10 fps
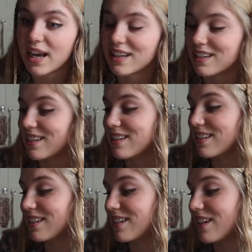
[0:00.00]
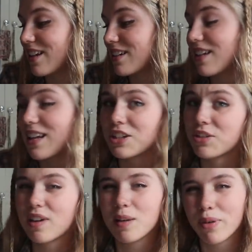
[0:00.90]
And so that
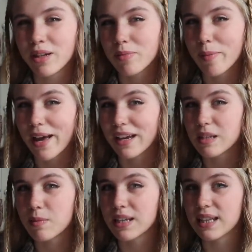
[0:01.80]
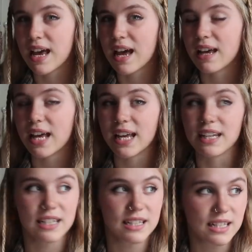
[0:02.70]
just really brings me back to being there,
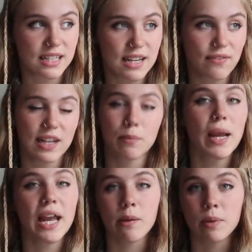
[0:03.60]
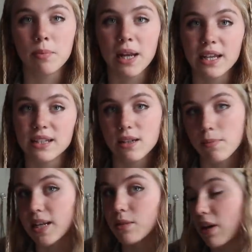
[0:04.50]
and it's definitely my happy place and a
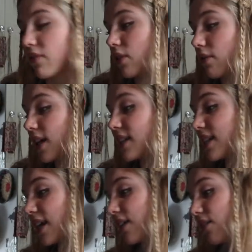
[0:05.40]
place where I feel really safe.